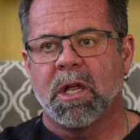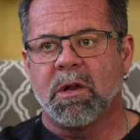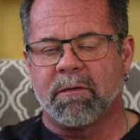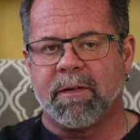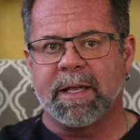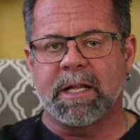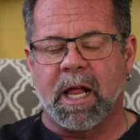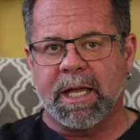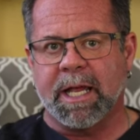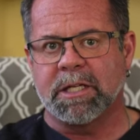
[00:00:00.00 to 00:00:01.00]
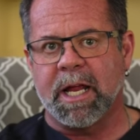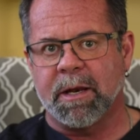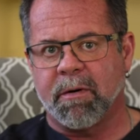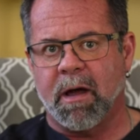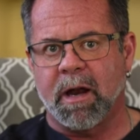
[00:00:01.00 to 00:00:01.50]
your advanced glycation
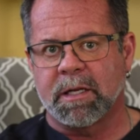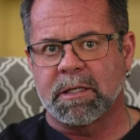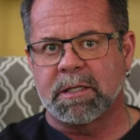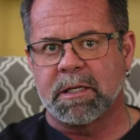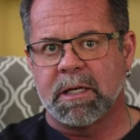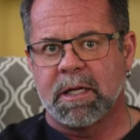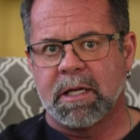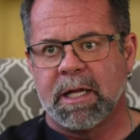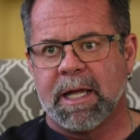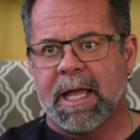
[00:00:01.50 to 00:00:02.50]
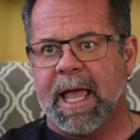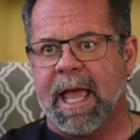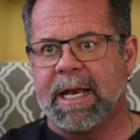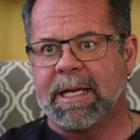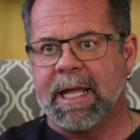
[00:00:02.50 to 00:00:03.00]
end products
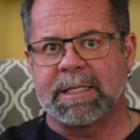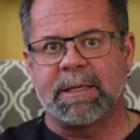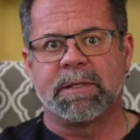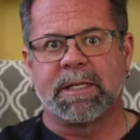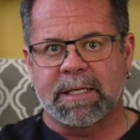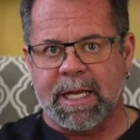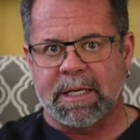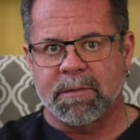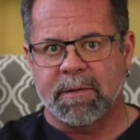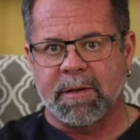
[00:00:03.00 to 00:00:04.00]
and get some success with